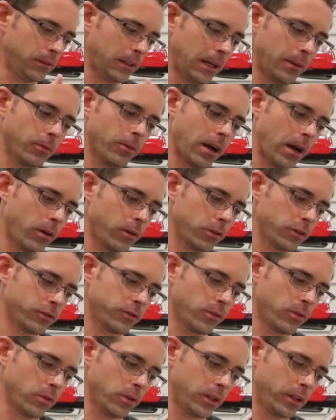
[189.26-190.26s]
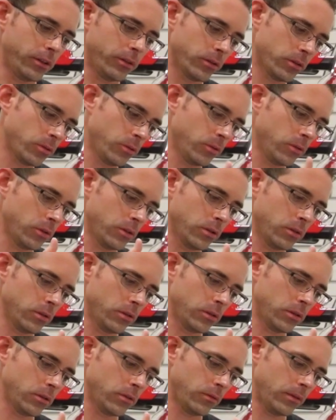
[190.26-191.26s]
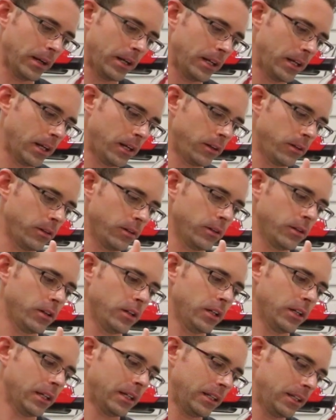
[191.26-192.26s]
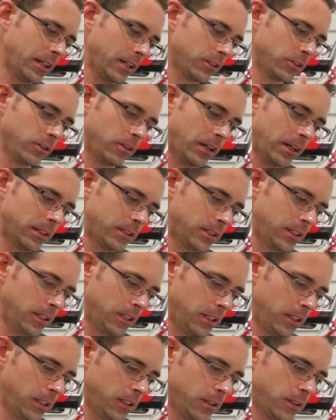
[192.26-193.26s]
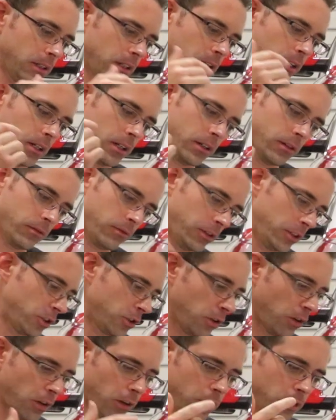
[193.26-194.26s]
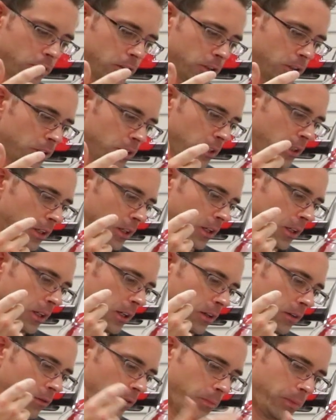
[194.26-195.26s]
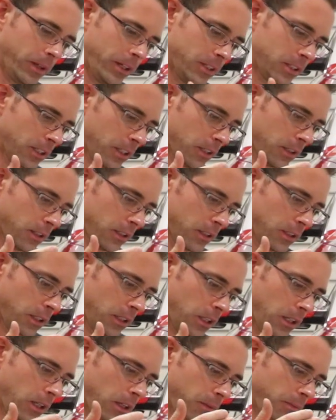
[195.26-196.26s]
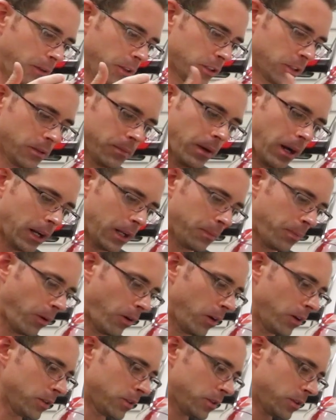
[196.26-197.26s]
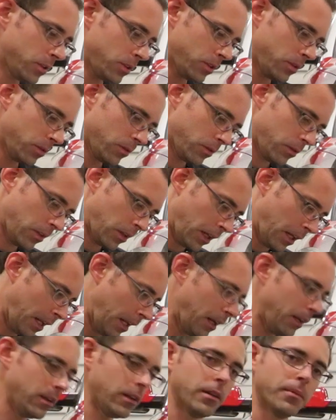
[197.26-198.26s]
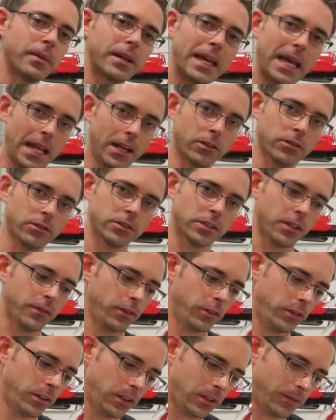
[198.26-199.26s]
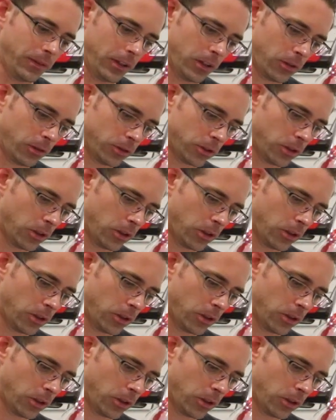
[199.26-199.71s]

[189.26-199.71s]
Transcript: Labor hours for intercooler, radiator, condenser, AC, uh, recharge, replacing uh, a bunch of the body parts and any of the mechanical stuff underneath the vehicle.